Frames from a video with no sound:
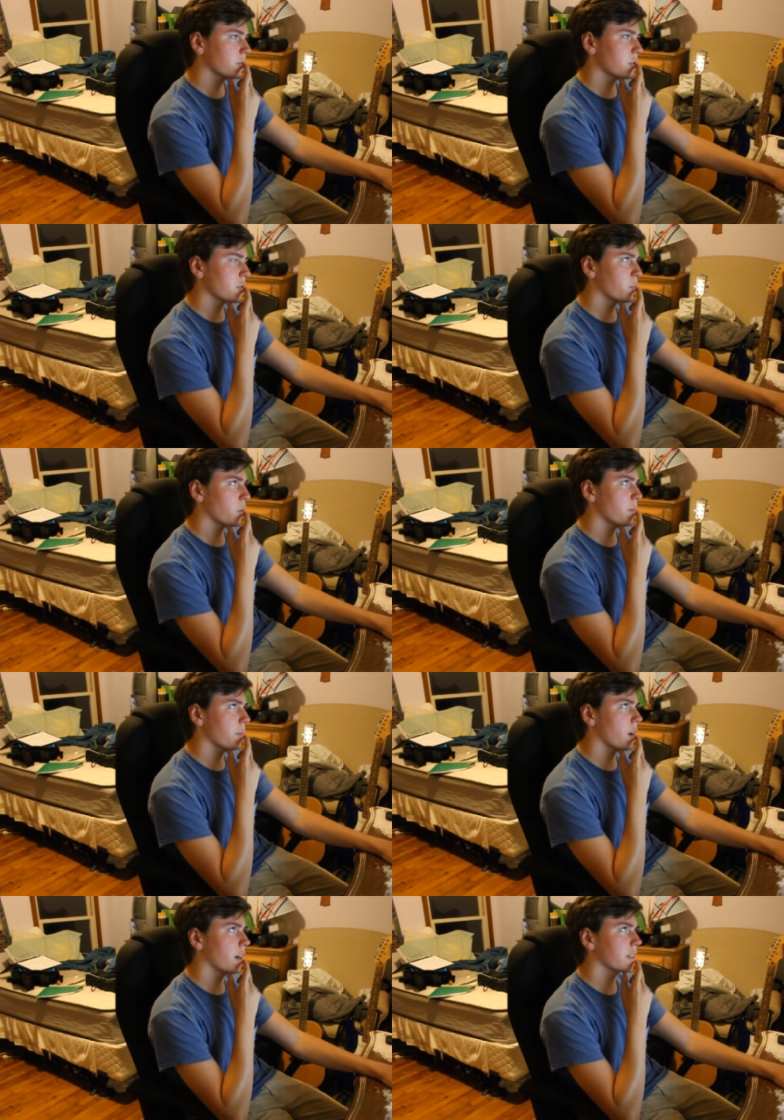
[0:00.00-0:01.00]
what's a more
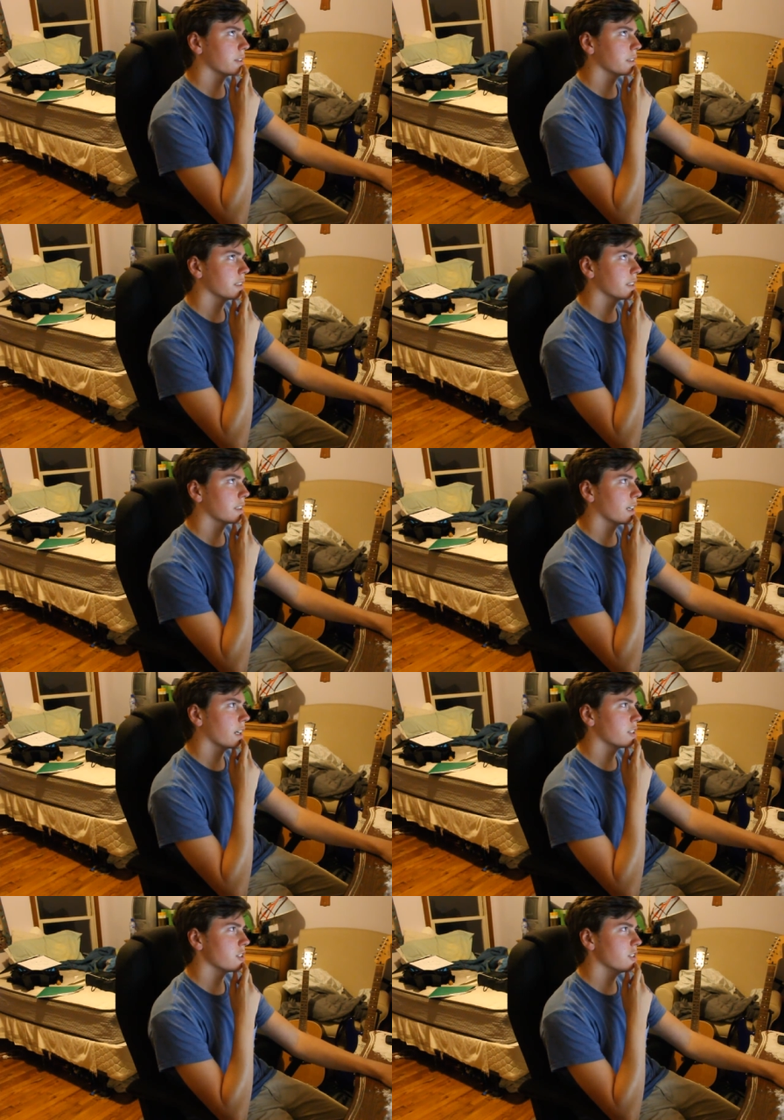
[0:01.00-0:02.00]
modern
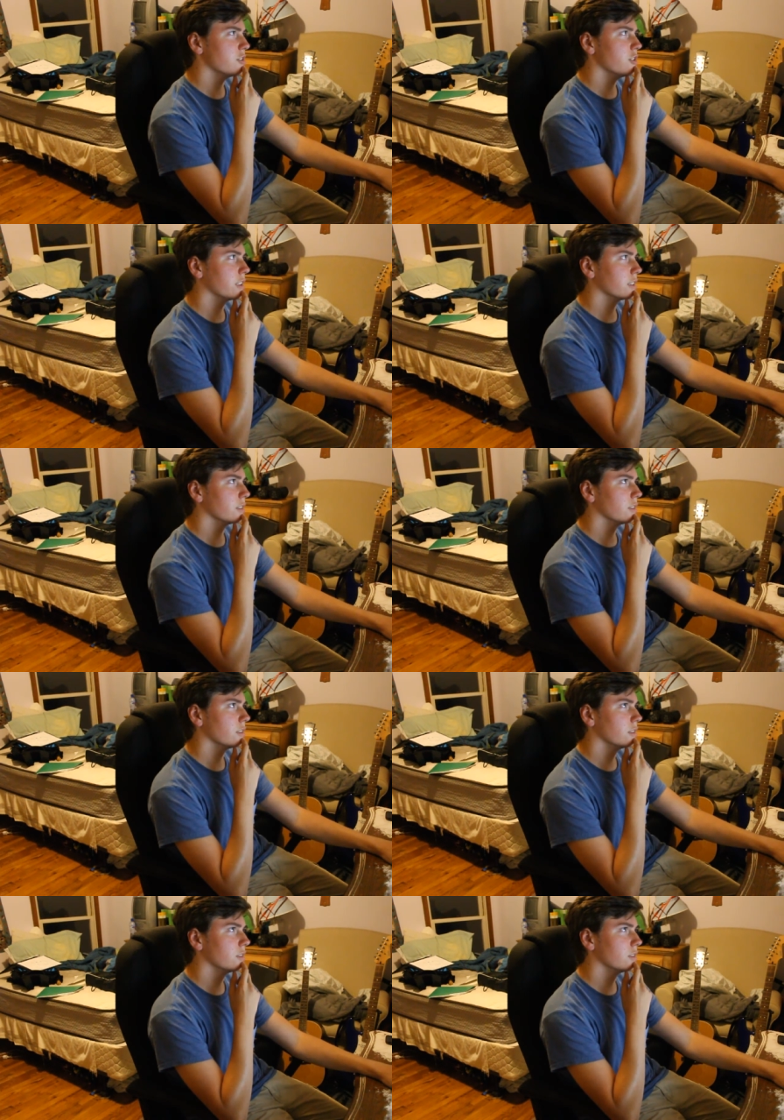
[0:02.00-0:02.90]
catchy jingle?